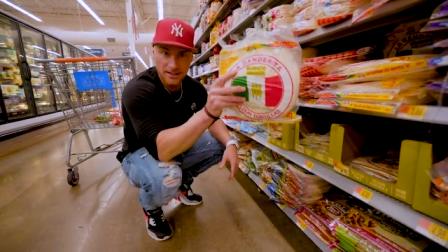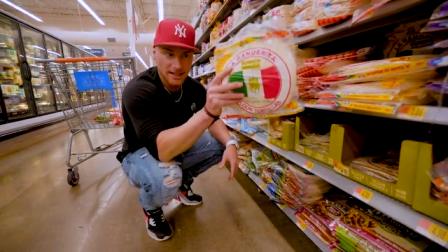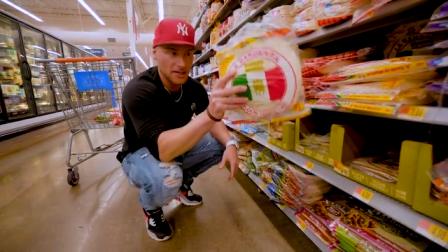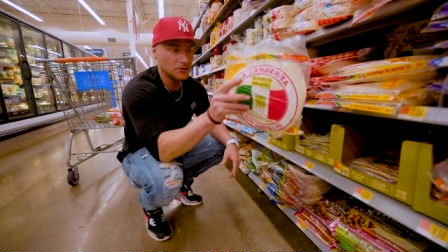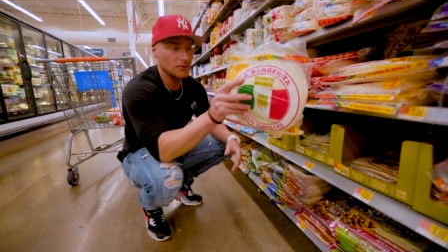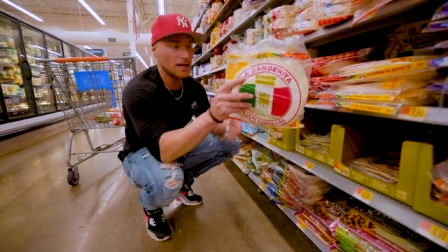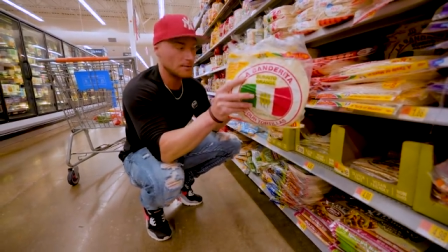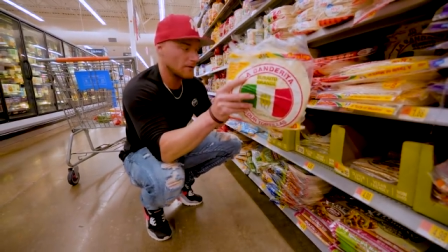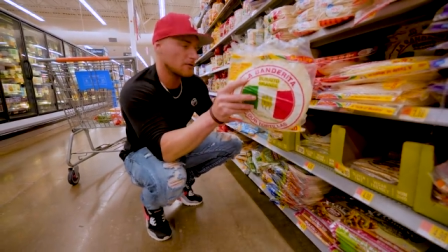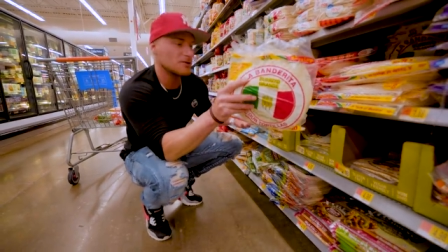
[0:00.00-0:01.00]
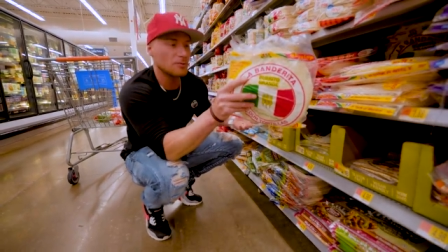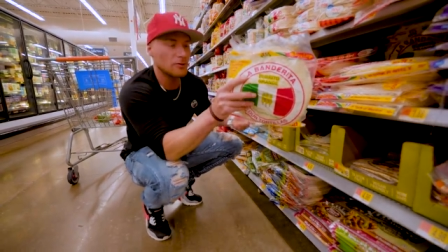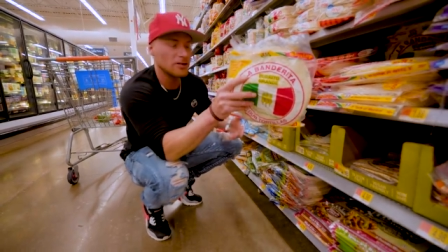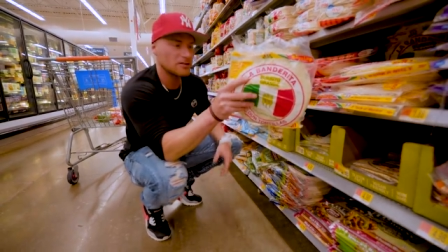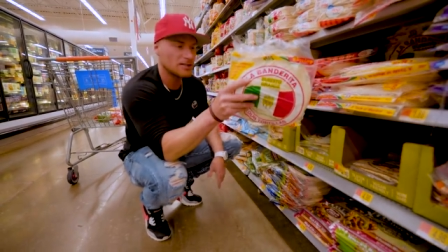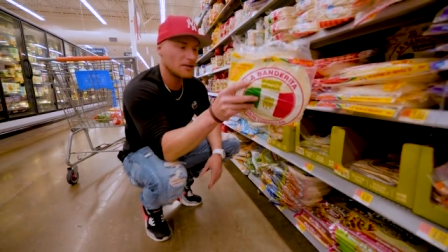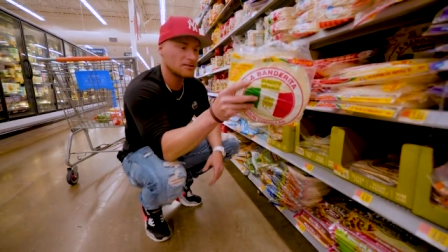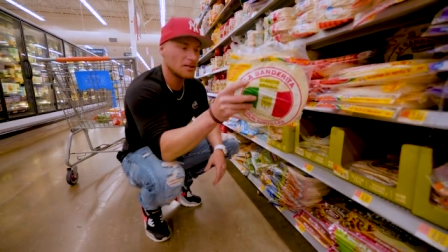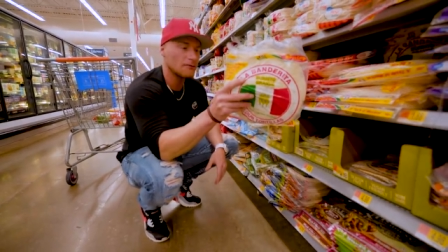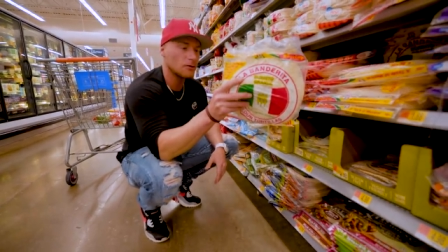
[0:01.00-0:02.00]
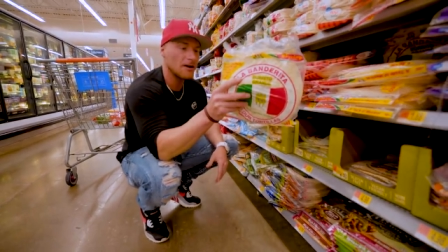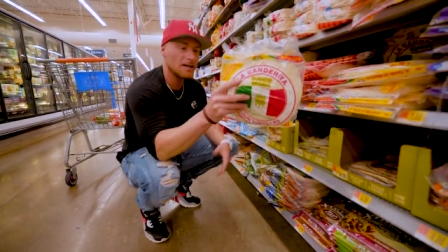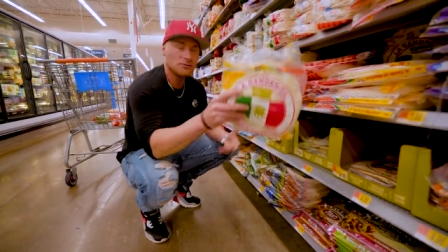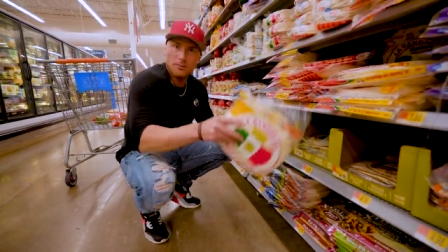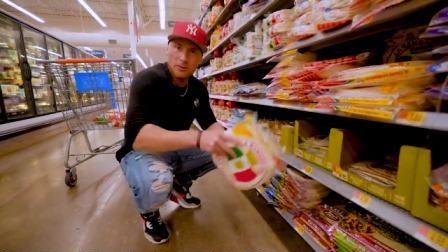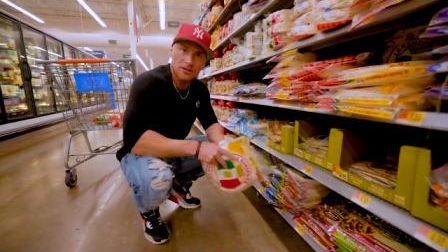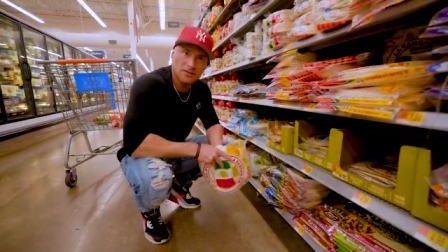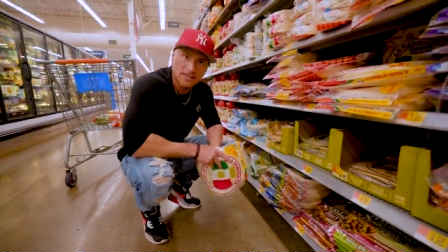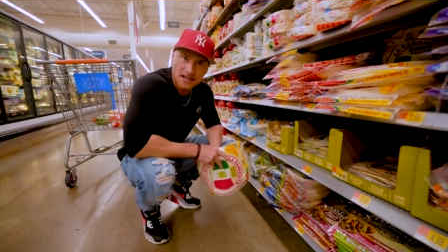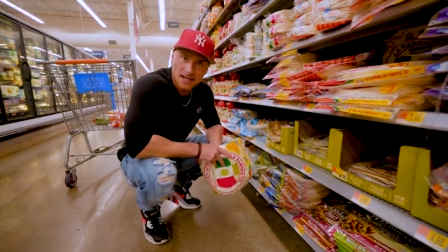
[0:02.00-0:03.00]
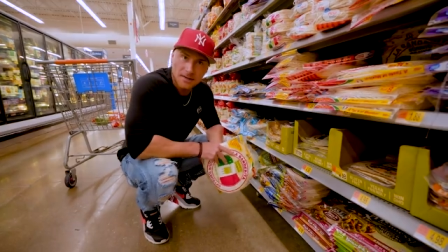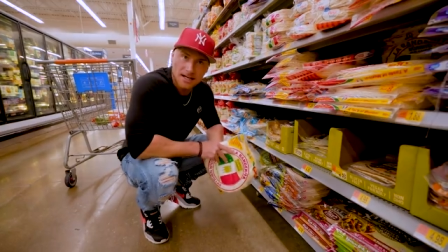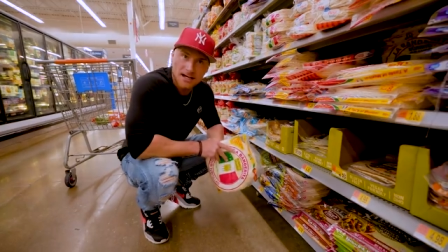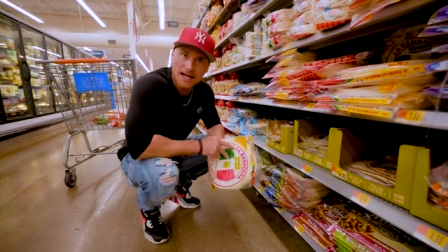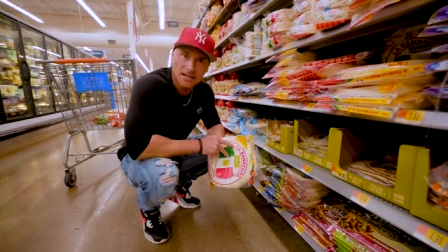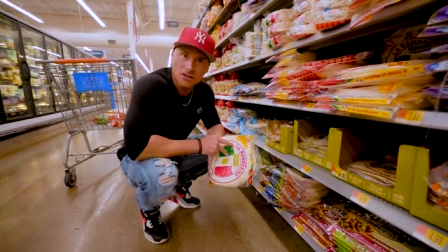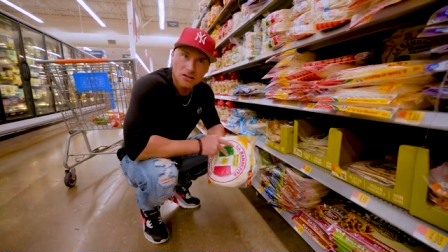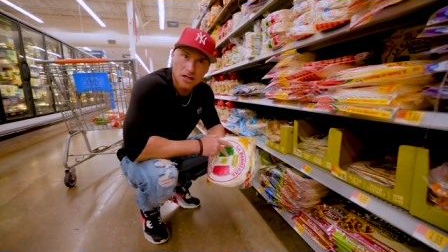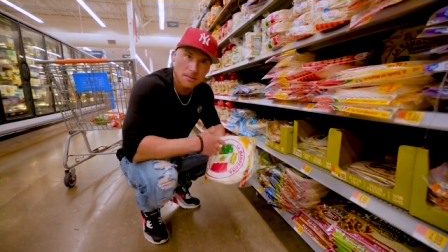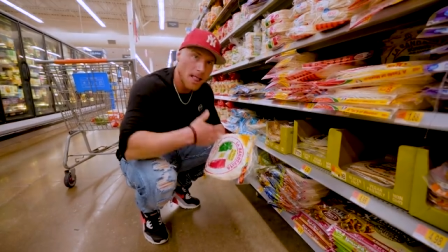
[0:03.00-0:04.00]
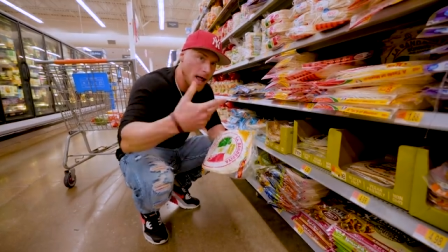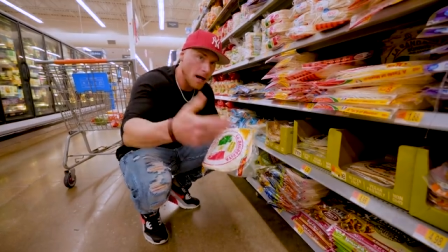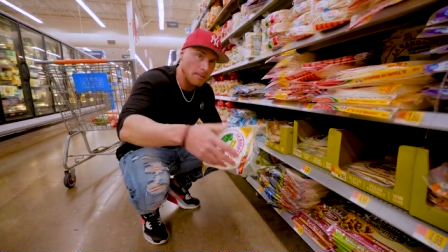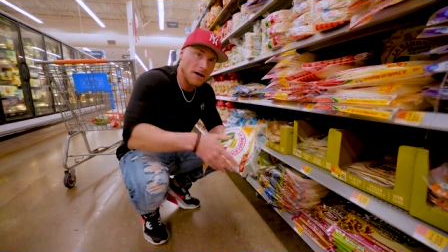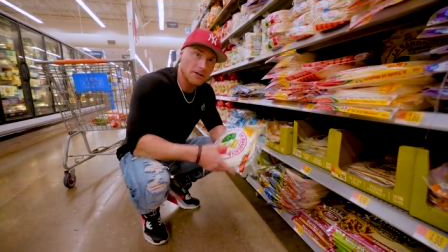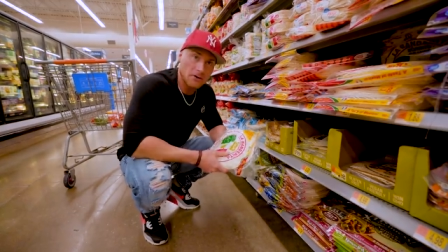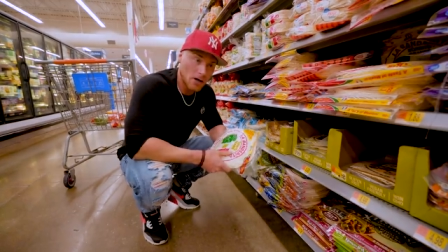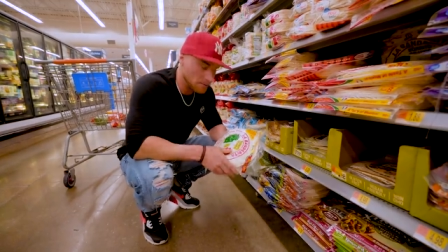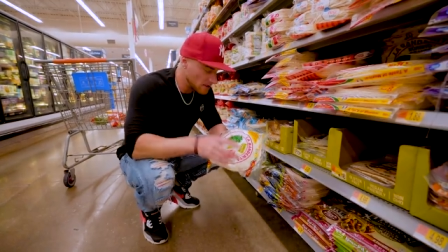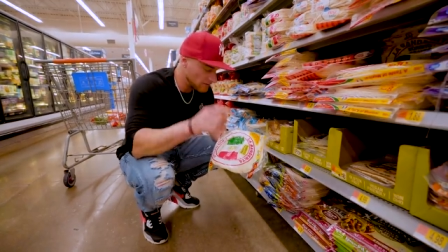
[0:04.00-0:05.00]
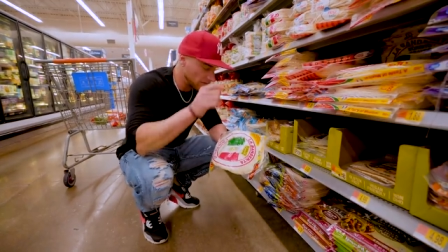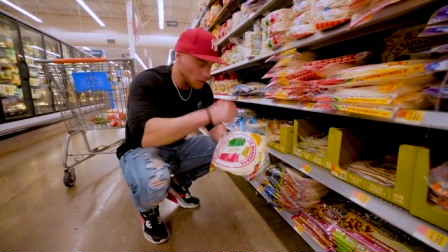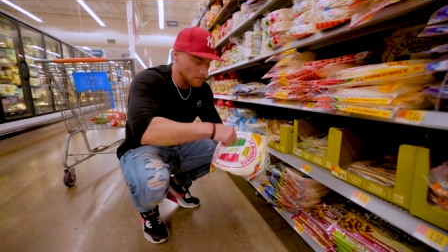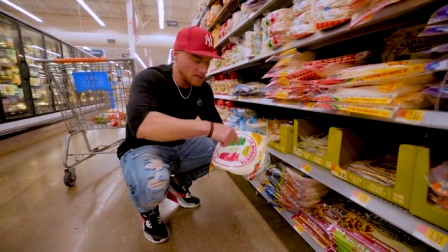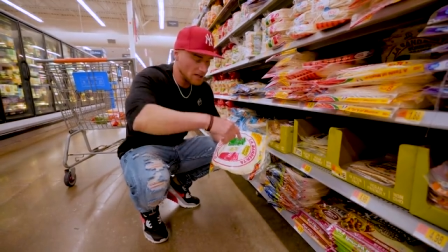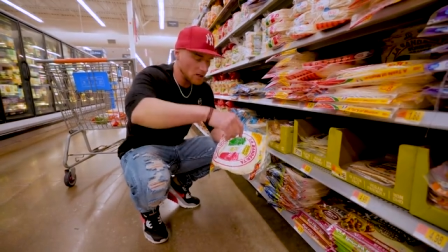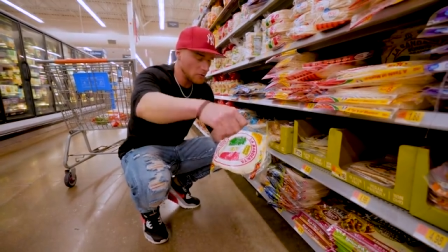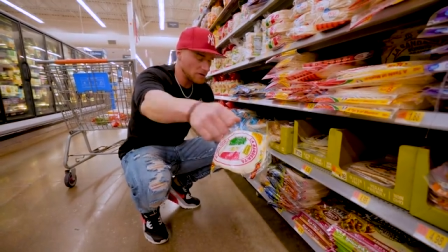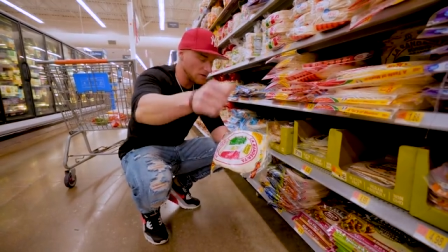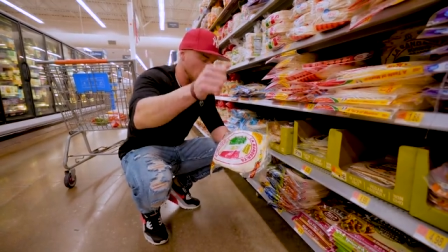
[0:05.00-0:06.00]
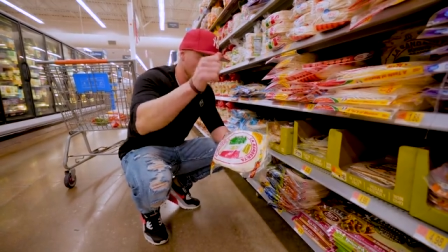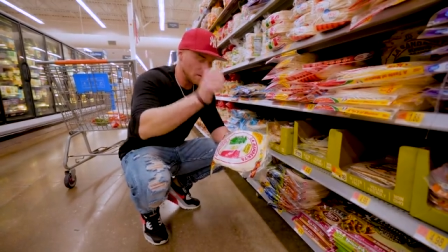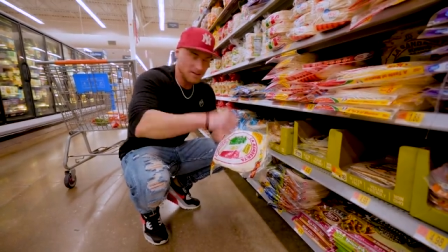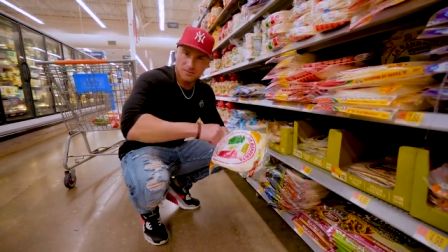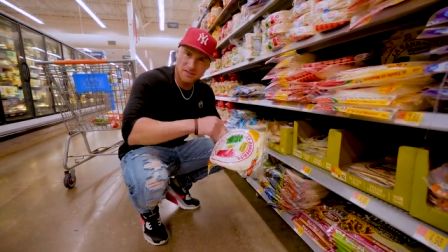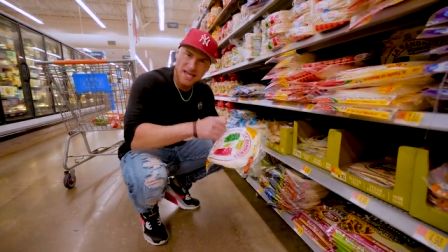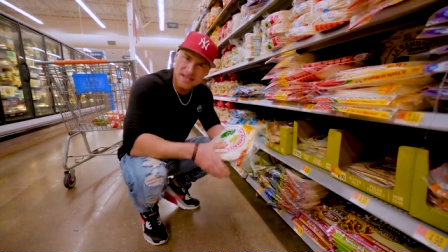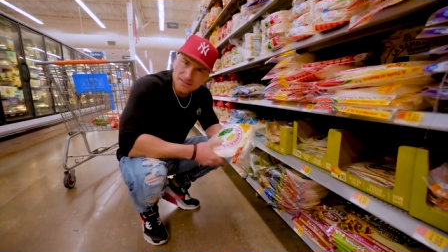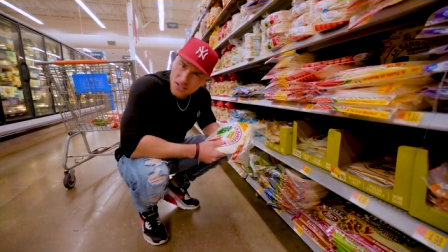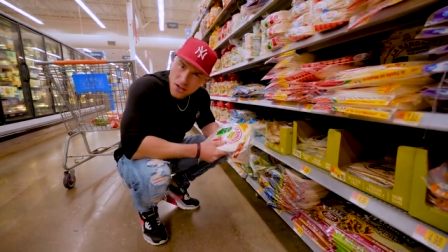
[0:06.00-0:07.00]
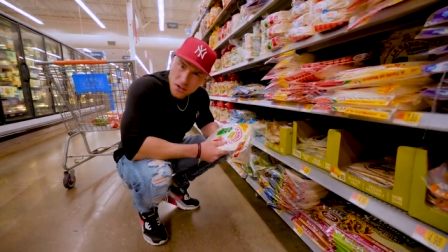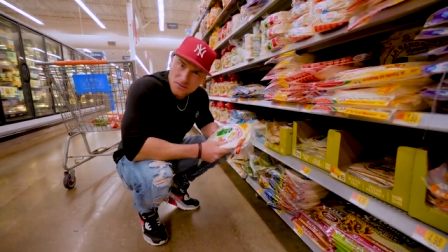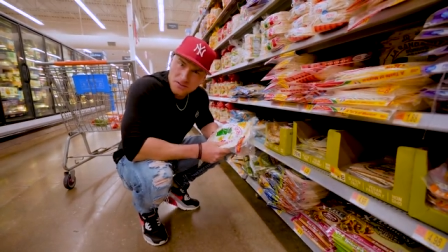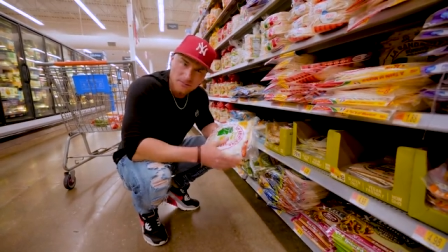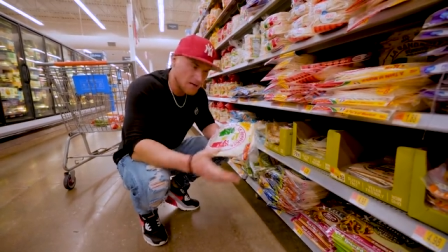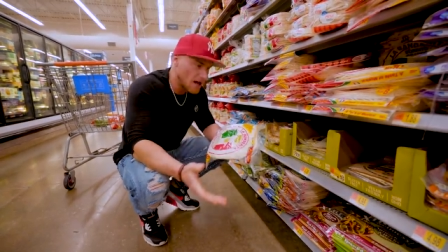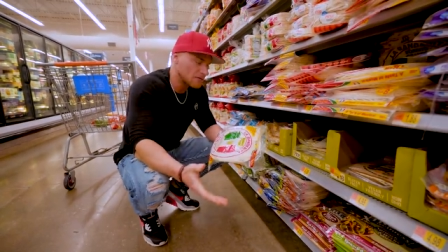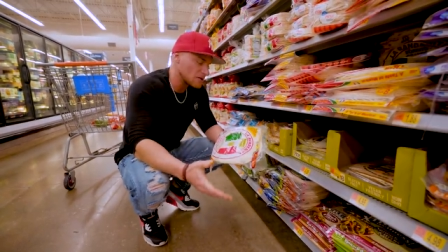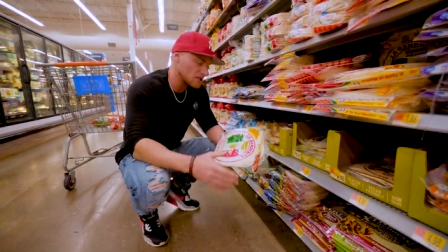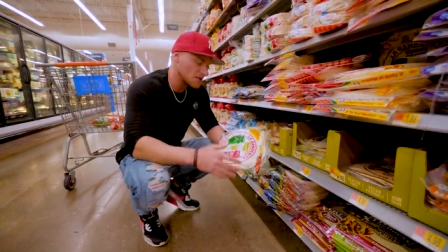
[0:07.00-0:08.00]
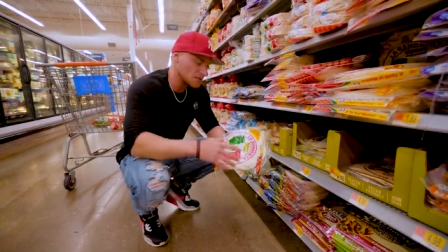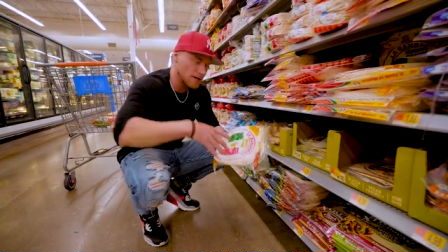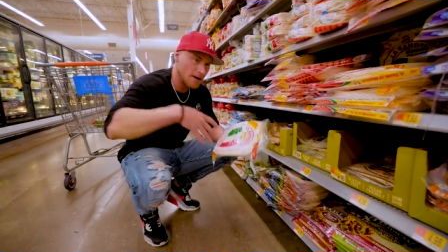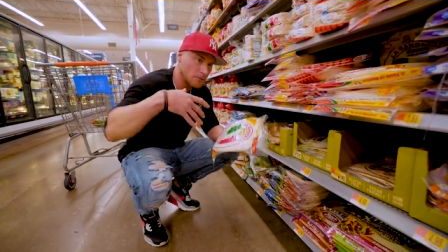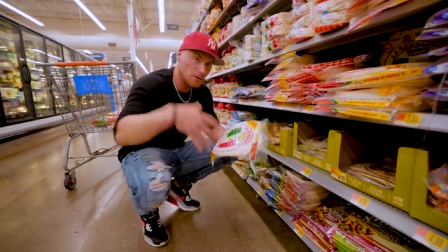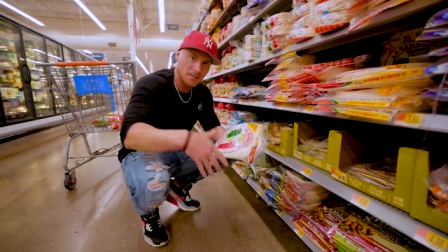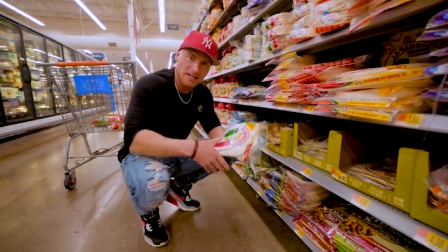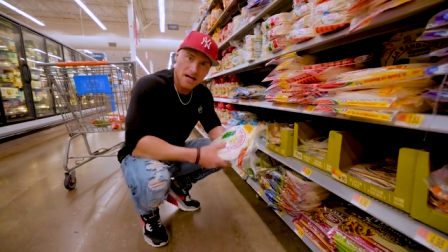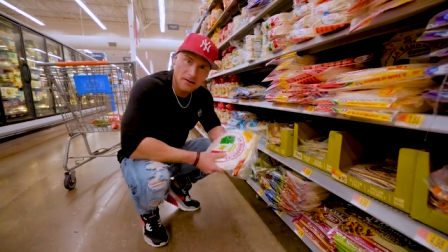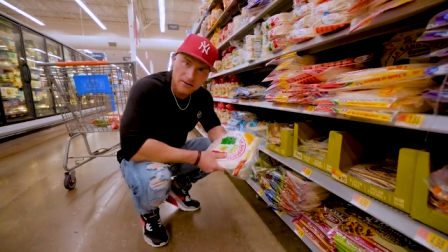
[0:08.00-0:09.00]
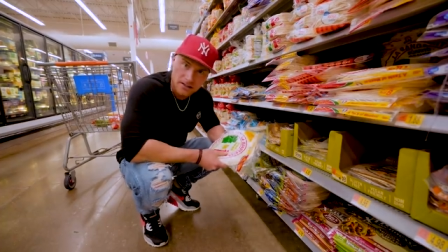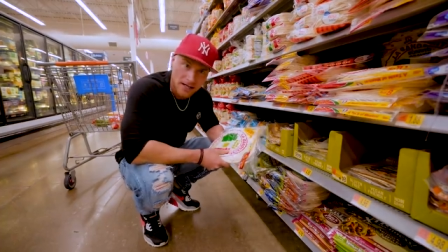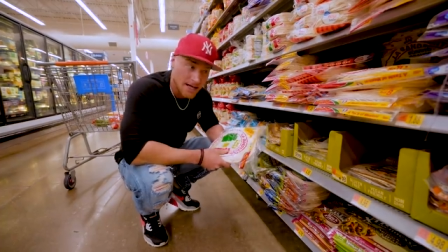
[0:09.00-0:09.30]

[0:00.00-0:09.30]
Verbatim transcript: And I do like my freezer burrito style stuff. Or if I just want burritos that night, man, I could cook up a pound of ground beef, throw them in here with a little maybe some queso, some fat-free cheese, whatever, put them in the oven.